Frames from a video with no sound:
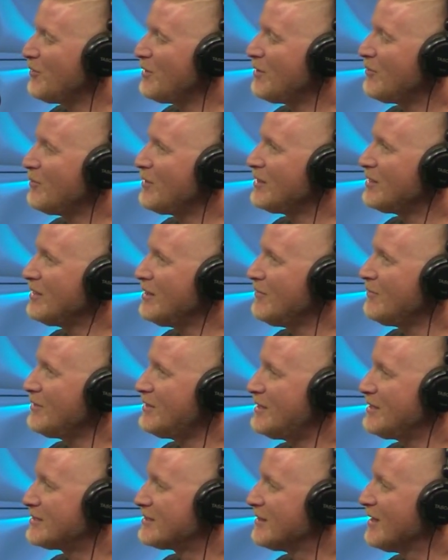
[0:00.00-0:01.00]
we live with
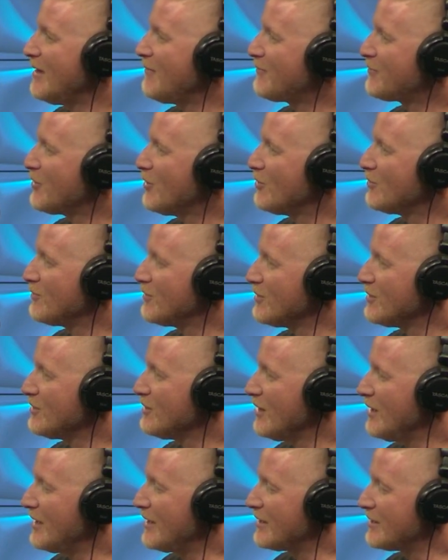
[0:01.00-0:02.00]
these leftover
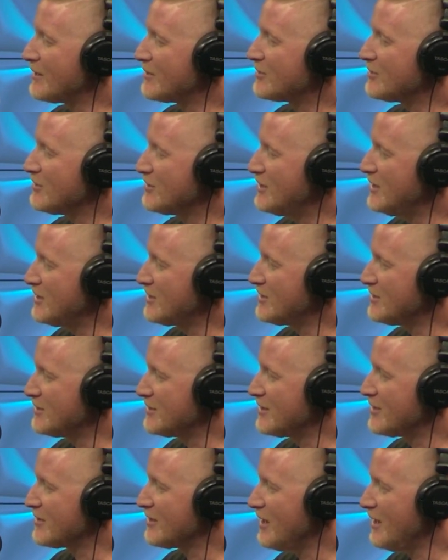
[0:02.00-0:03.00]
like traditions
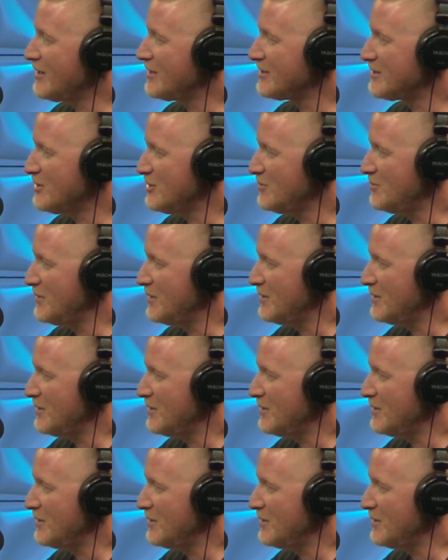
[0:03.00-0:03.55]
that are kind of stupid.